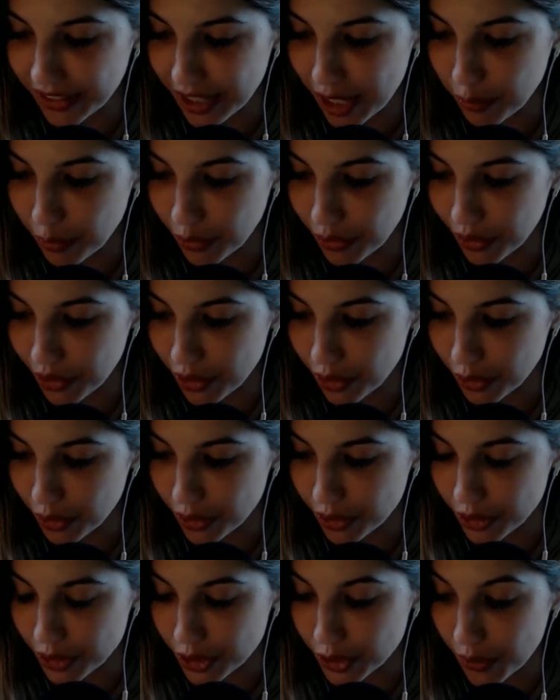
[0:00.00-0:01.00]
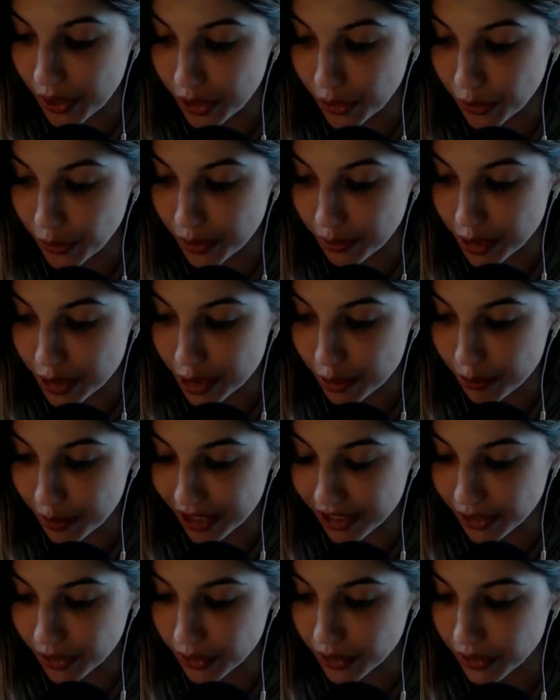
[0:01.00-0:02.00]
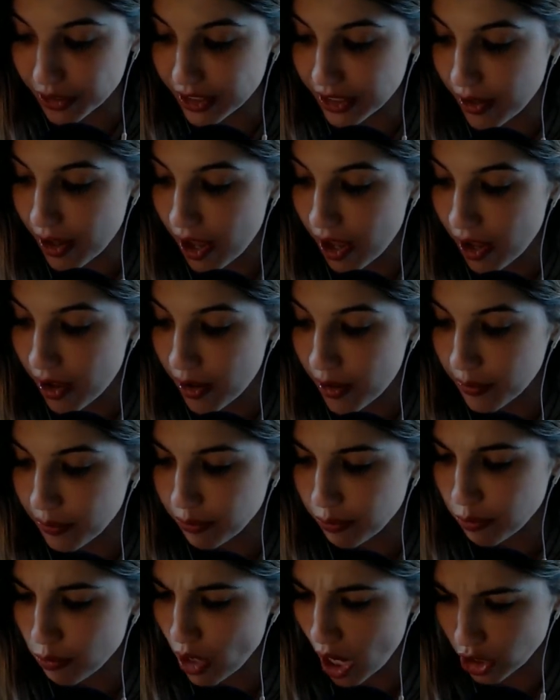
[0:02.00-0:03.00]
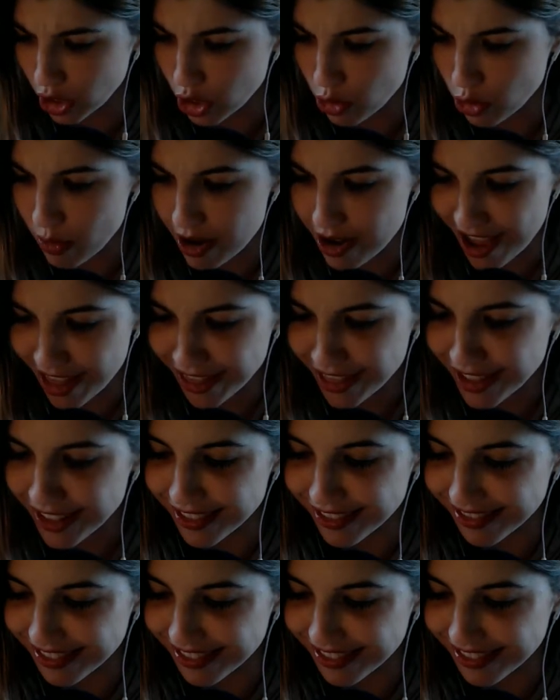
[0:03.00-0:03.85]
upward through her square-rimmed spectacles. "Not doing nothing,"